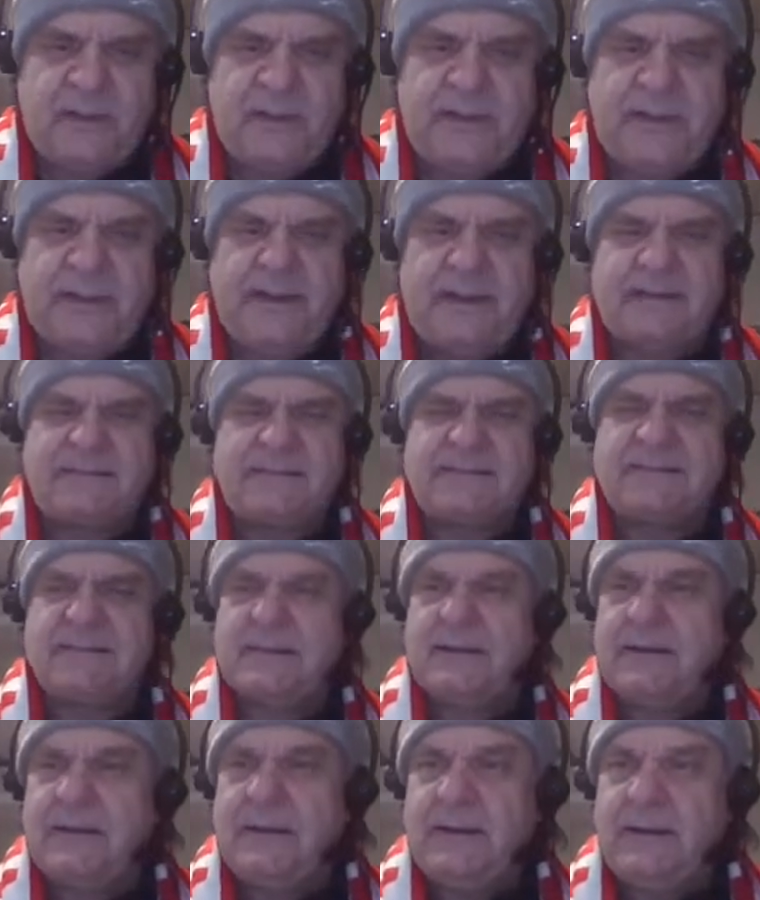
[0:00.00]
And
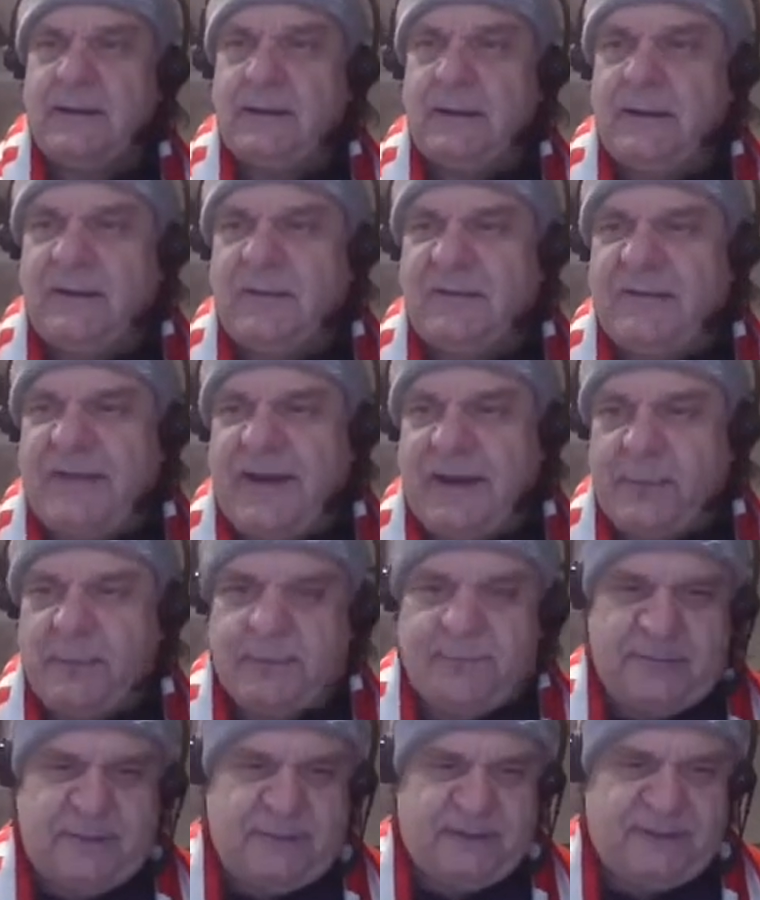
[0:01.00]
that
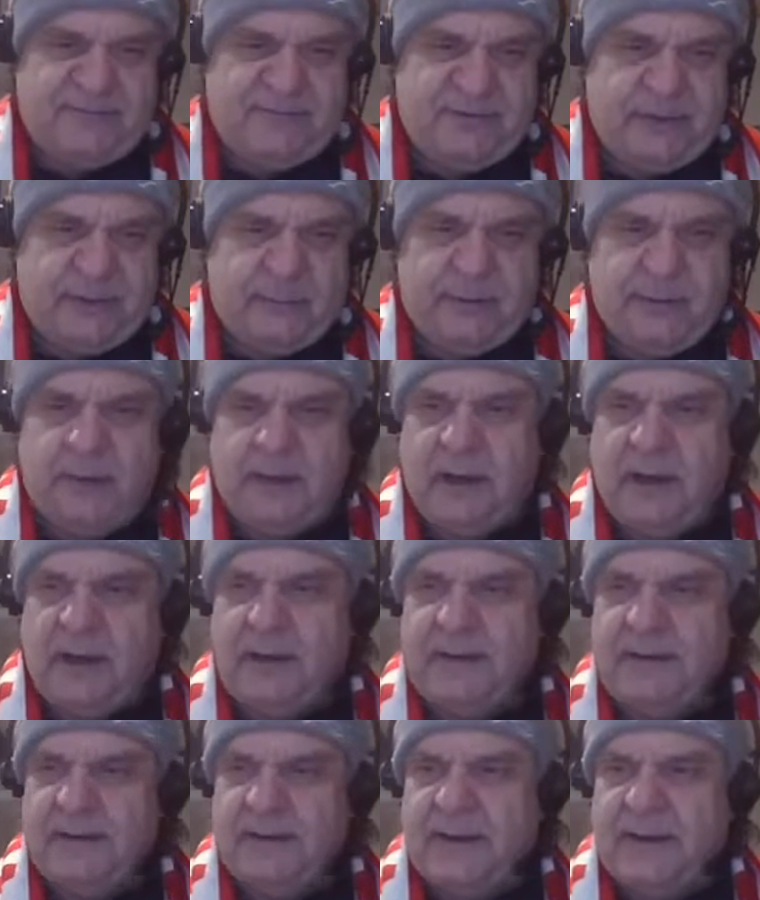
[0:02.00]
will be available
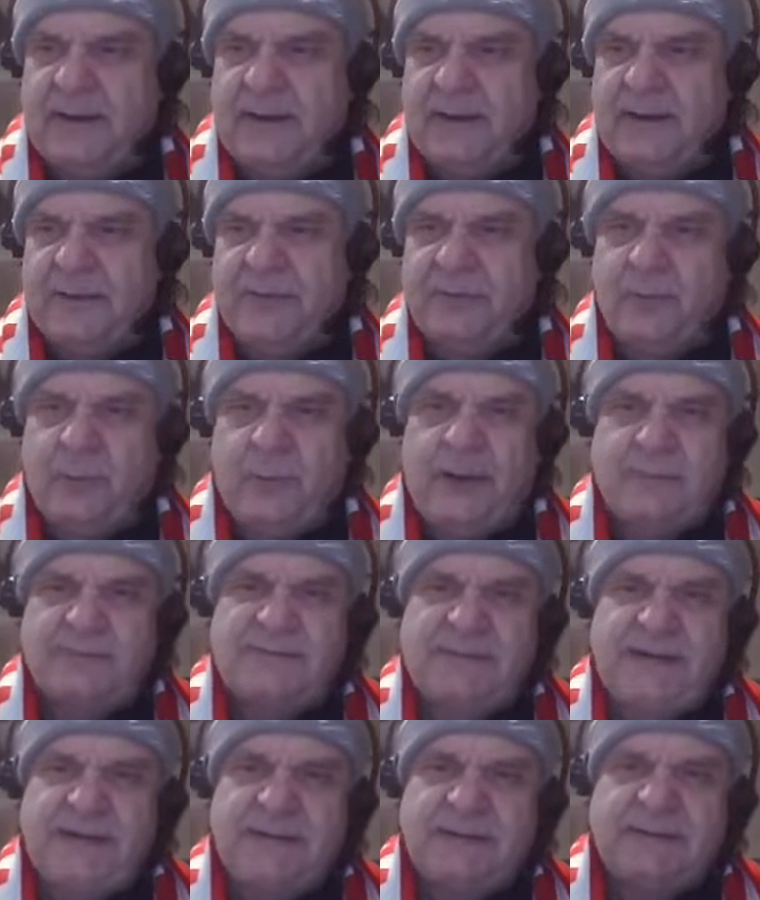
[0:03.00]
on the
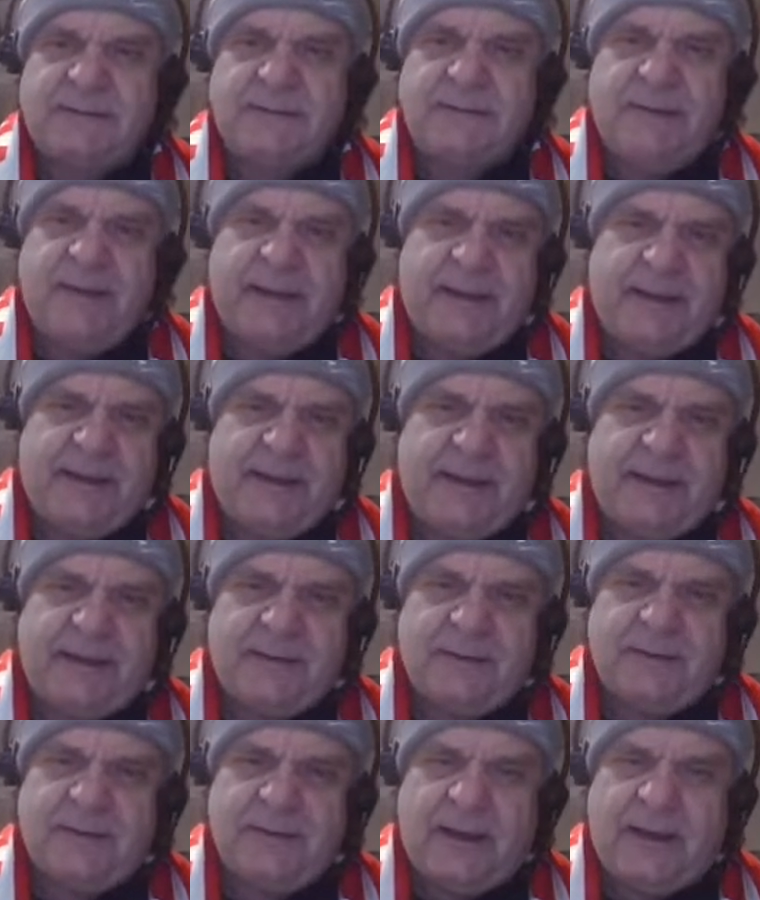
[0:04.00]
website,
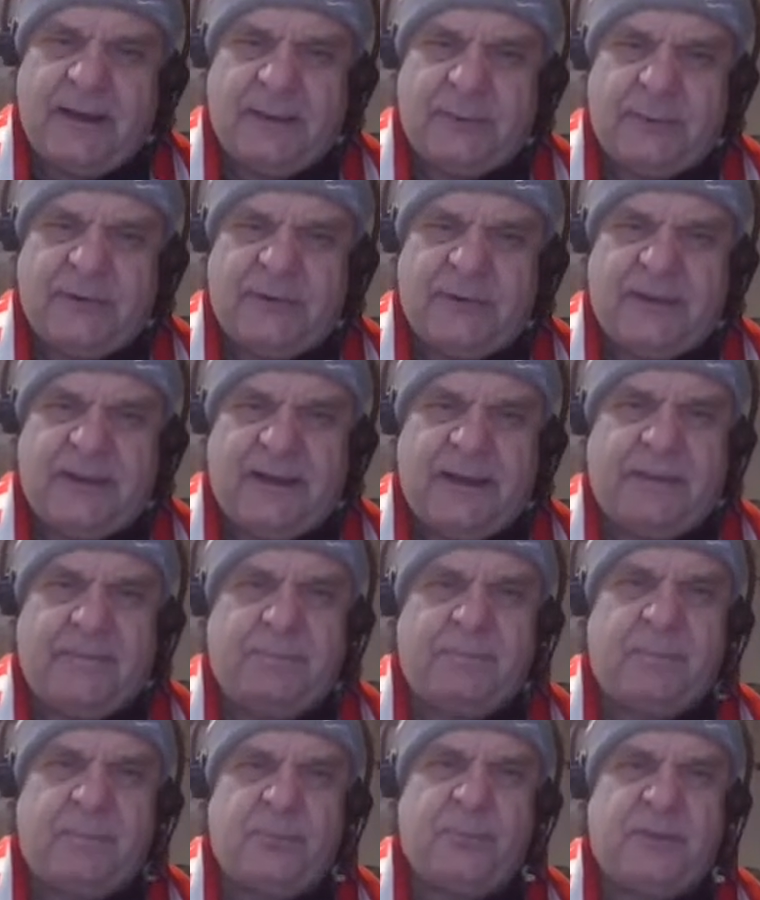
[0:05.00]
and I will
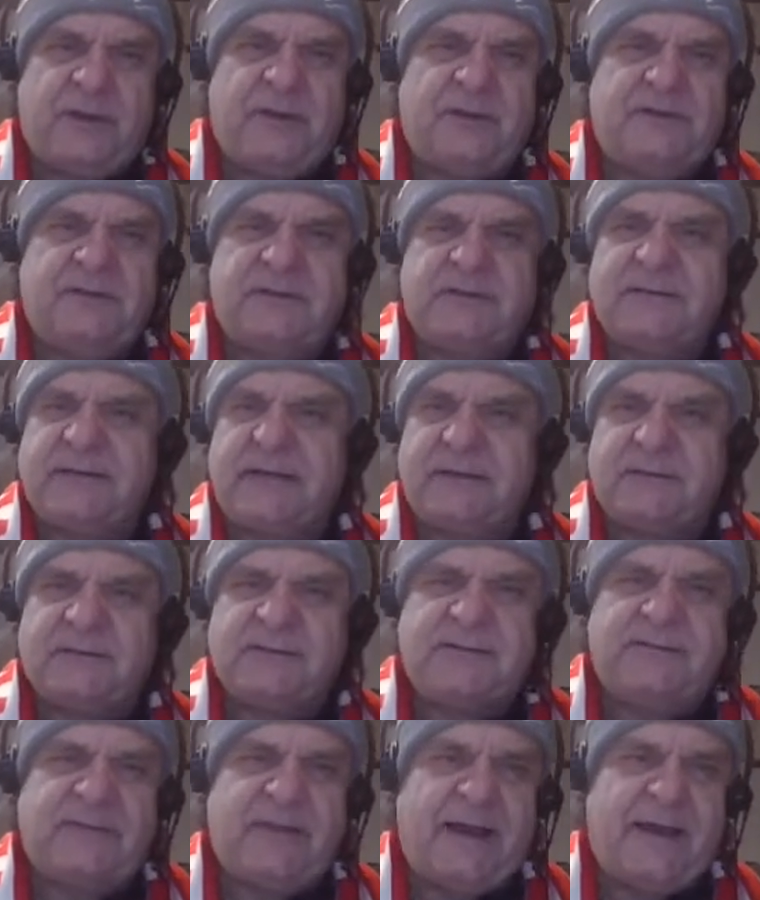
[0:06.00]
bring you
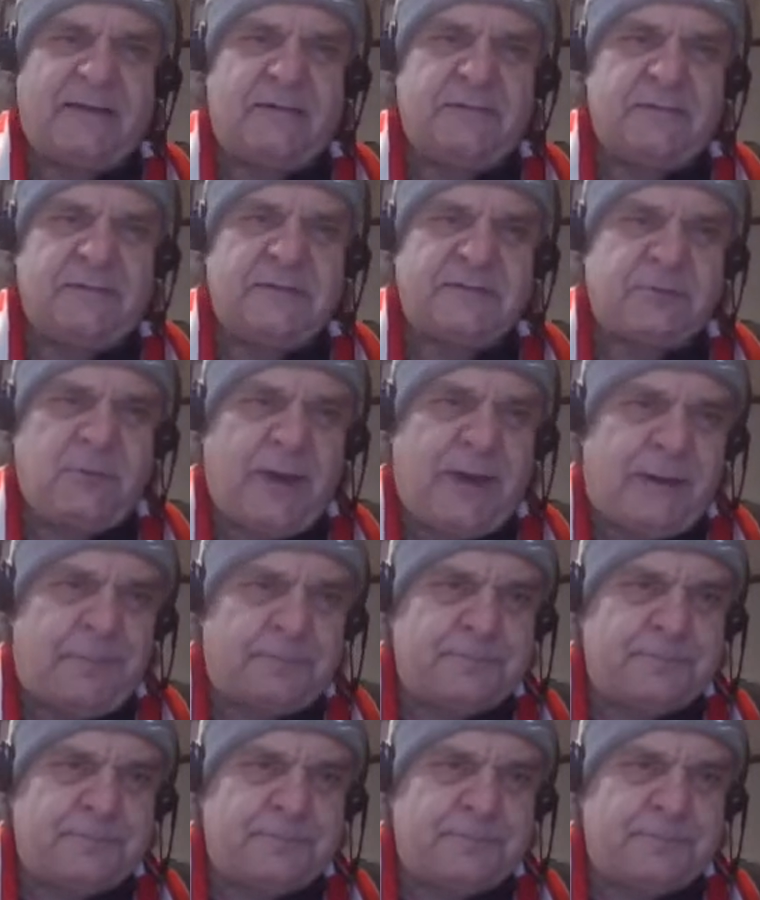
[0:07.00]
details of that as well.